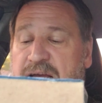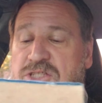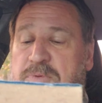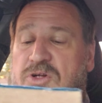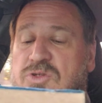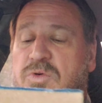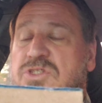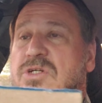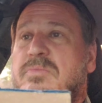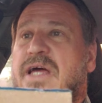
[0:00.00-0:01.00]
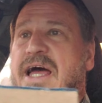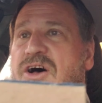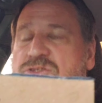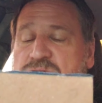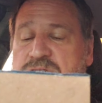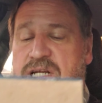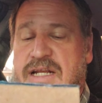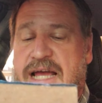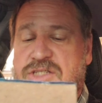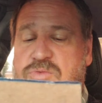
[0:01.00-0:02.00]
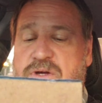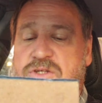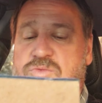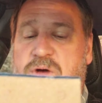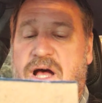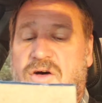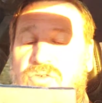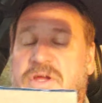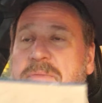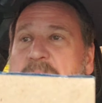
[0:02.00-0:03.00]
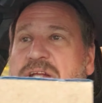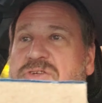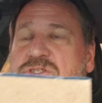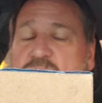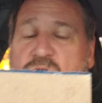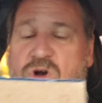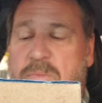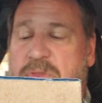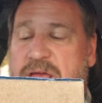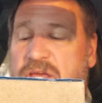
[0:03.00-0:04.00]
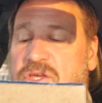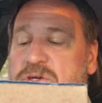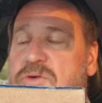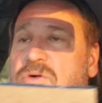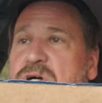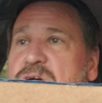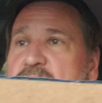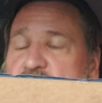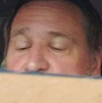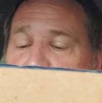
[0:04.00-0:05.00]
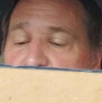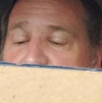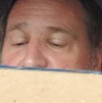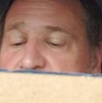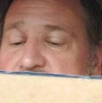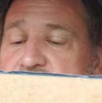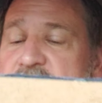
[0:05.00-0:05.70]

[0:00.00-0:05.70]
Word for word: Spiritual Wisdom I also did a nice one as well. Green Matrix Orb, thank you. Tori,